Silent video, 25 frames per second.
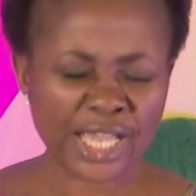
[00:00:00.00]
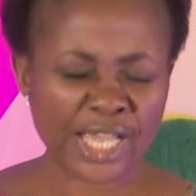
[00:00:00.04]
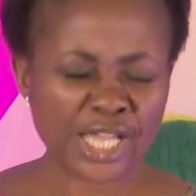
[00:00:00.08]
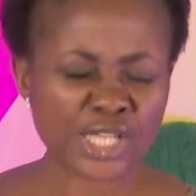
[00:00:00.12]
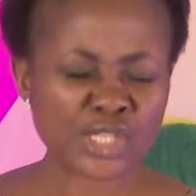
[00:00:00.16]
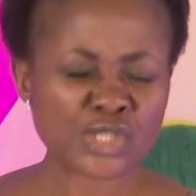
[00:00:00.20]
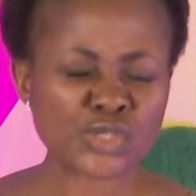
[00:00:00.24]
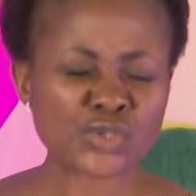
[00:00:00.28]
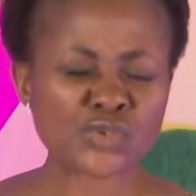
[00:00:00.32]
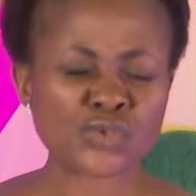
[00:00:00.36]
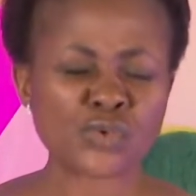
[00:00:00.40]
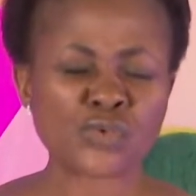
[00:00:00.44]

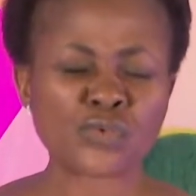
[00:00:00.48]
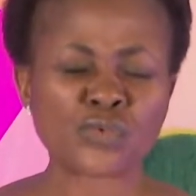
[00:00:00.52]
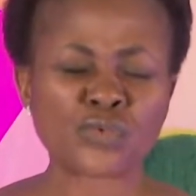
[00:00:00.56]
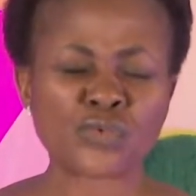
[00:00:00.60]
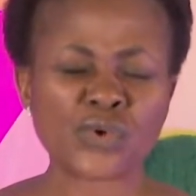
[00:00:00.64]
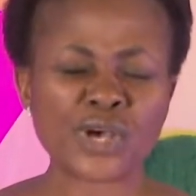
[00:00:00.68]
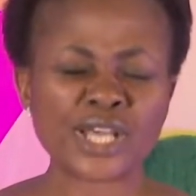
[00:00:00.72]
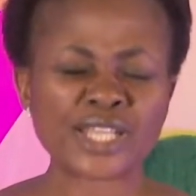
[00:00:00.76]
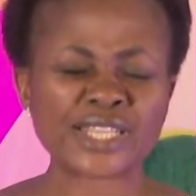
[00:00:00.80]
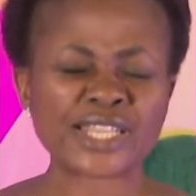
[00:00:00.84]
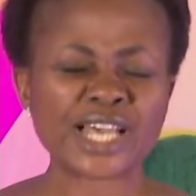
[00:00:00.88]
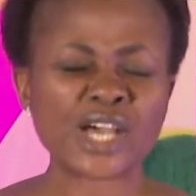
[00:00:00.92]
And so,
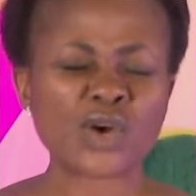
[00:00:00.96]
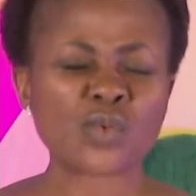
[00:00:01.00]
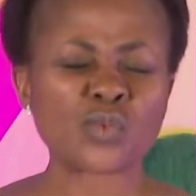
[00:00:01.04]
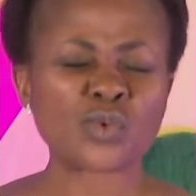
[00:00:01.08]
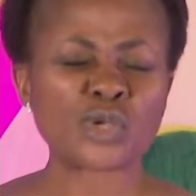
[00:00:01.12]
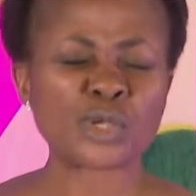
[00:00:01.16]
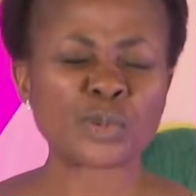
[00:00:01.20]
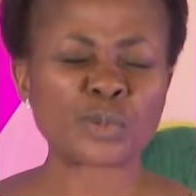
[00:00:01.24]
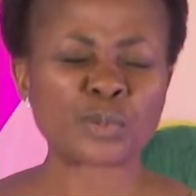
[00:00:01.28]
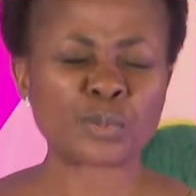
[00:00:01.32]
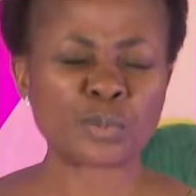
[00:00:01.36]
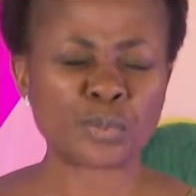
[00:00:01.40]
Father,
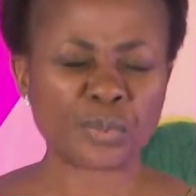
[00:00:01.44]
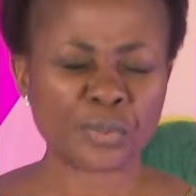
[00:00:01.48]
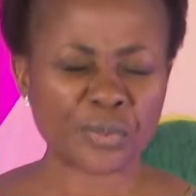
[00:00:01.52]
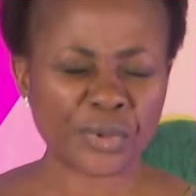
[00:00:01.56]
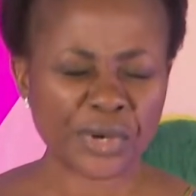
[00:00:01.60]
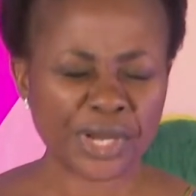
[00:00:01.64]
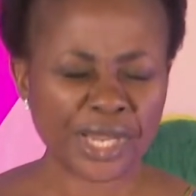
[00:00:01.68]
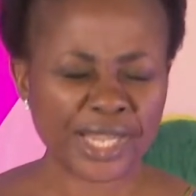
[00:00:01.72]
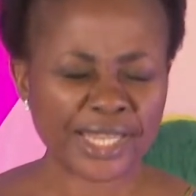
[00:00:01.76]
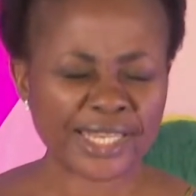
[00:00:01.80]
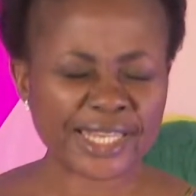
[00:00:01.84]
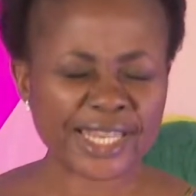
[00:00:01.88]
we
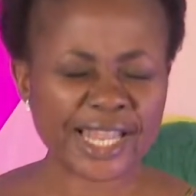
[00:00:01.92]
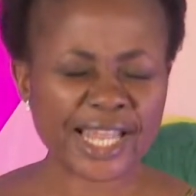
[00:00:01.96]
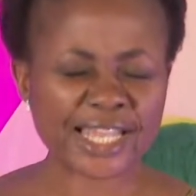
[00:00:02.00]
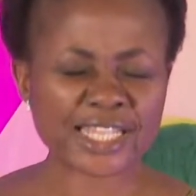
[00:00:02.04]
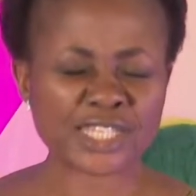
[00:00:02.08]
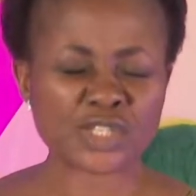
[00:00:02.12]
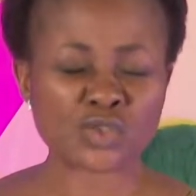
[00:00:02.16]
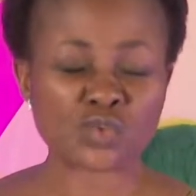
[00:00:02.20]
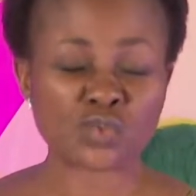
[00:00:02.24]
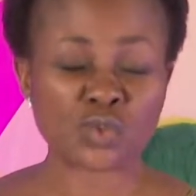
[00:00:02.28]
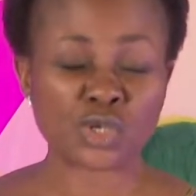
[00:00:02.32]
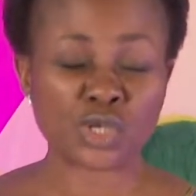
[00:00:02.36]
pray that
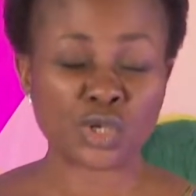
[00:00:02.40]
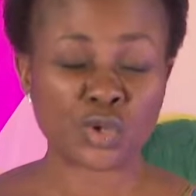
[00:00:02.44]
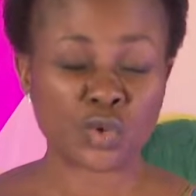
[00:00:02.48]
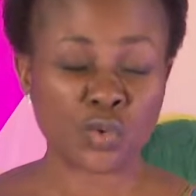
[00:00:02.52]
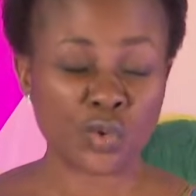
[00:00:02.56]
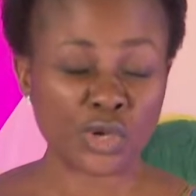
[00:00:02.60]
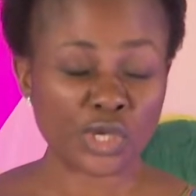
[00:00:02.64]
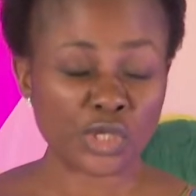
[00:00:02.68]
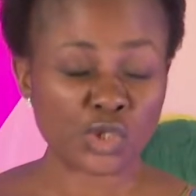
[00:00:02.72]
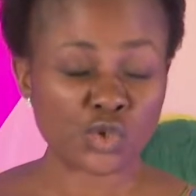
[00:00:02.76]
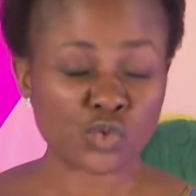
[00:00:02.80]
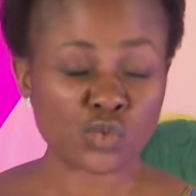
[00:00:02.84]
as we
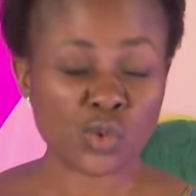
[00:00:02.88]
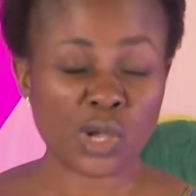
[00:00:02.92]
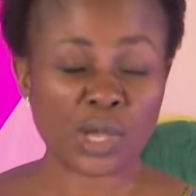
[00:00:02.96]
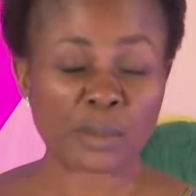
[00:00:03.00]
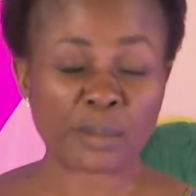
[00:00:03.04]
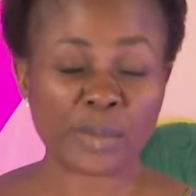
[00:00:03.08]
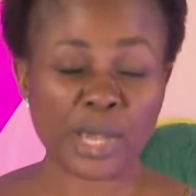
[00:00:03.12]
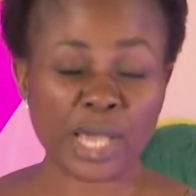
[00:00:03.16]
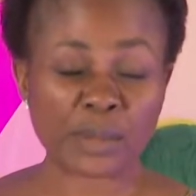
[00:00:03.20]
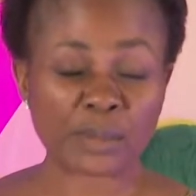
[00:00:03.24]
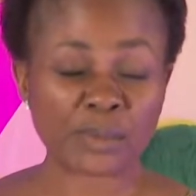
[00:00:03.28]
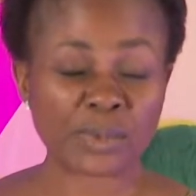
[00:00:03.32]
go into
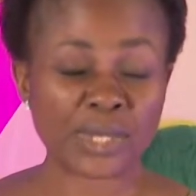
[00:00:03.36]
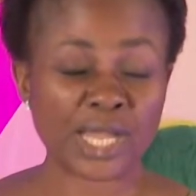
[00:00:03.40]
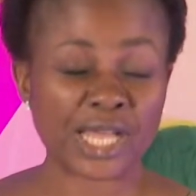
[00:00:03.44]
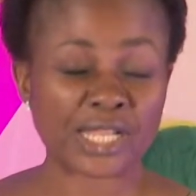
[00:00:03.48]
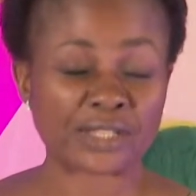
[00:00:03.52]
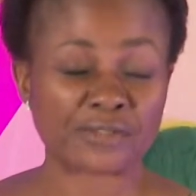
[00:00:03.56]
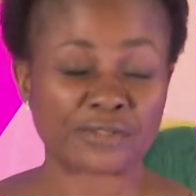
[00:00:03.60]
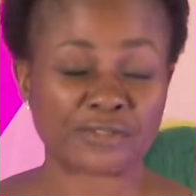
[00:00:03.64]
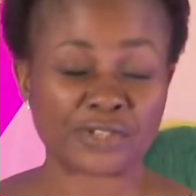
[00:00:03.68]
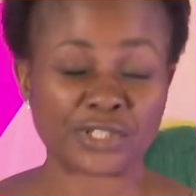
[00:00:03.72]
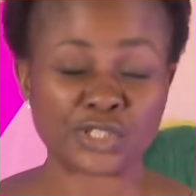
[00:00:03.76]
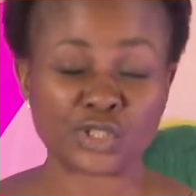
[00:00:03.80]
our Bible
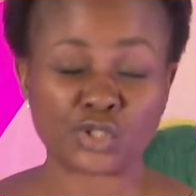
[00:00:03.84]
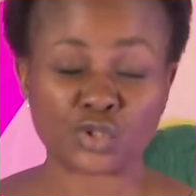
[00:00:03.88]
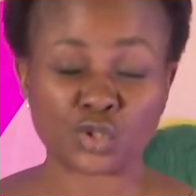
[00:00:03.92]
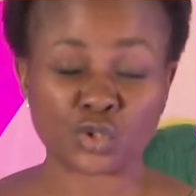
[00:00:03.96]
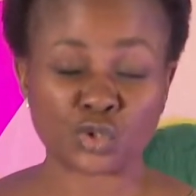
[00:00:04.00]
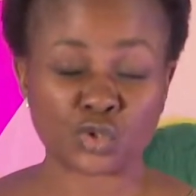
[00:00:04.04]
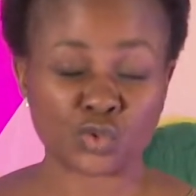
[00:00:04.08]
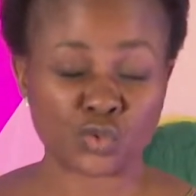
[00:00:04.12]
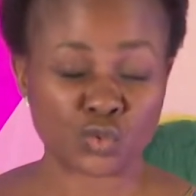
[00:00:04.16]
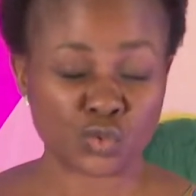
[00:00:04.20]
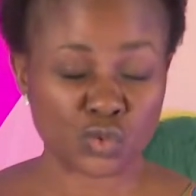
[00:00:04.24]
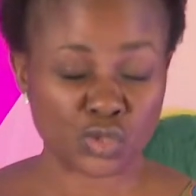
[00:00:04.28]

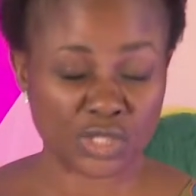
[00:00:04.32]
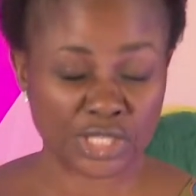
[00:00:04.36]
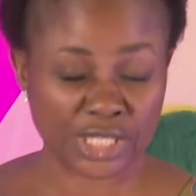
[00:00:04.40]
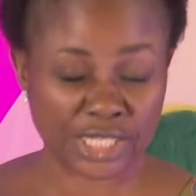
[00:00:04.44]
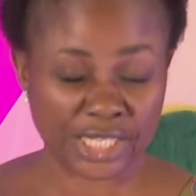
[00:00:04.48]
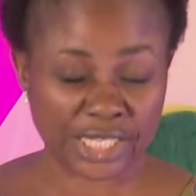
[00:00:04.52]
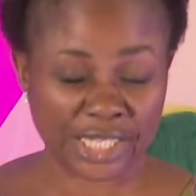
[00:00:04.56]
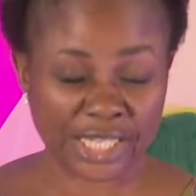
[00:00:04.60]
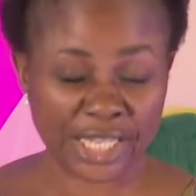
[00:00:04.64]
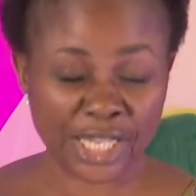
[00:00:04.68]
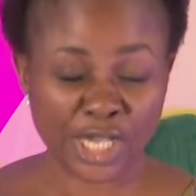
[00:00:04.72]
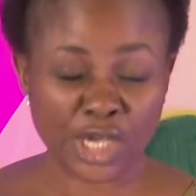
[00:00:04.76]
adventure
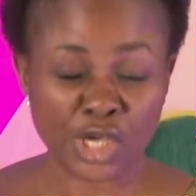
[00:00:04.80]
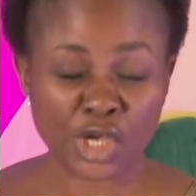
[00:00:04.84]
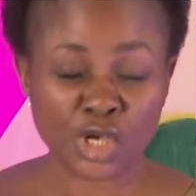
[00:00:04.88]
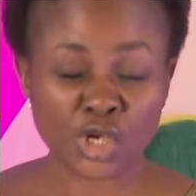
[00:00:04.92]
today,